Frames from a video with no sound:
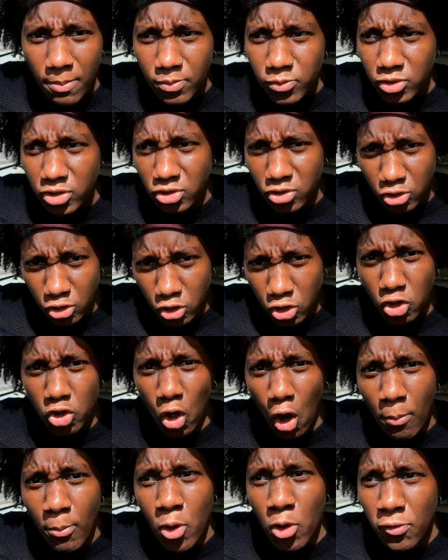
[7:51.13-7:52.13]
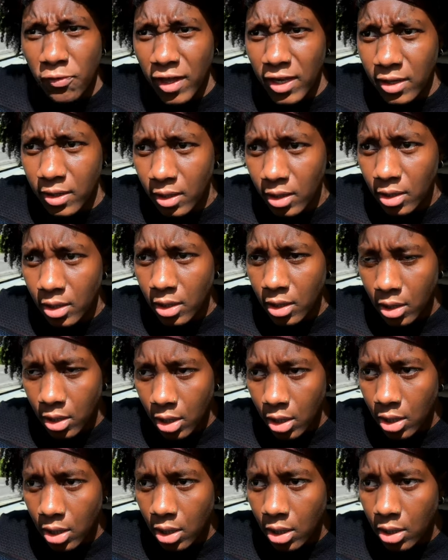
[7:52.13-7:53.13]
Stop moving.
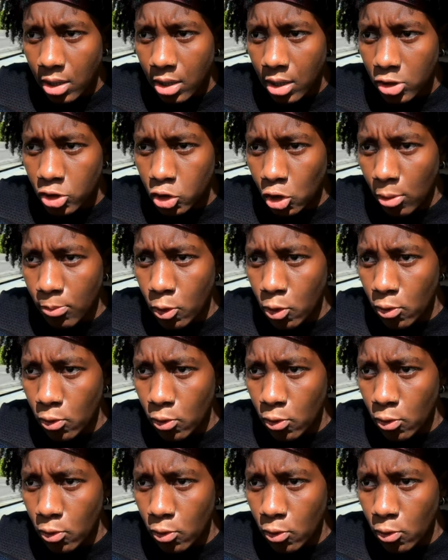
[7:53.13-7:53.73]
So